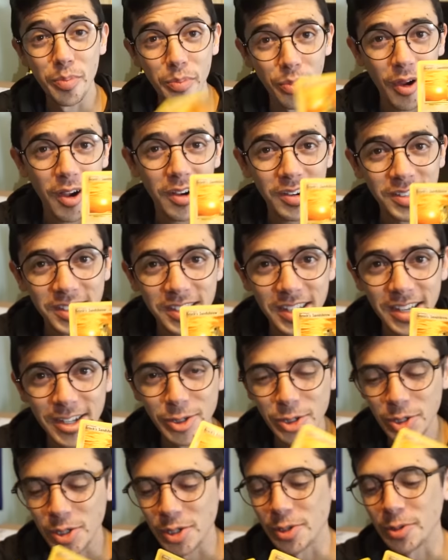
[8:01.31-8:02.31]
Brock
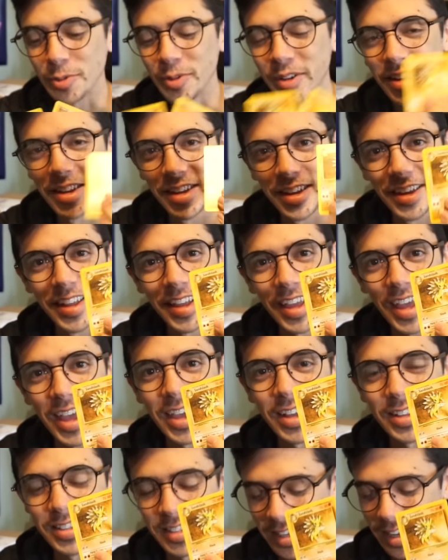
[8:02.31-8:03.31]
Sandshrew
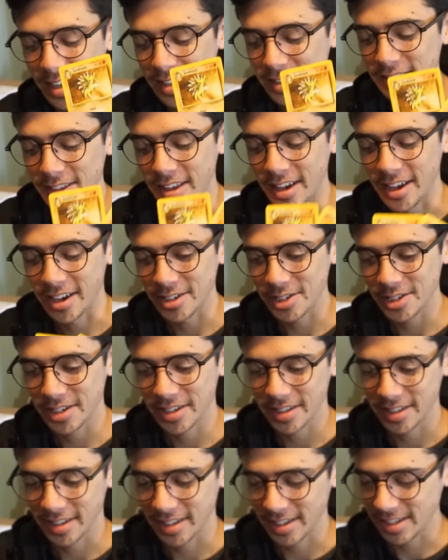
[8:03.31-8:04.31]
and Sandslash.
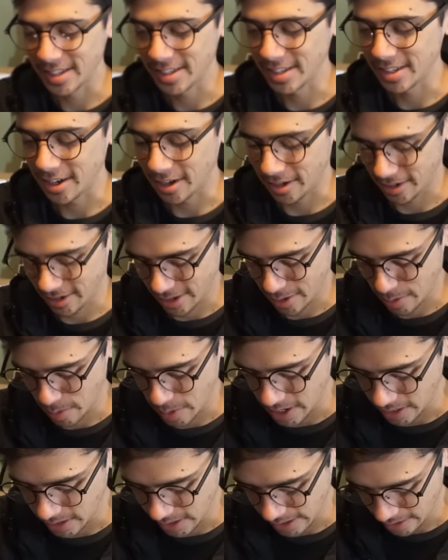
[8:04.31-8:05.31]
This is
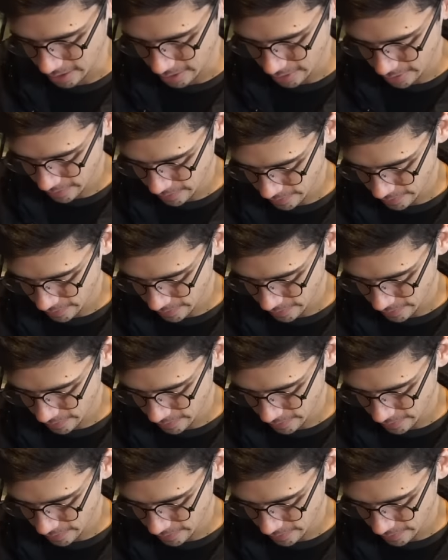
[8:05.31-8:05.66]
amazing.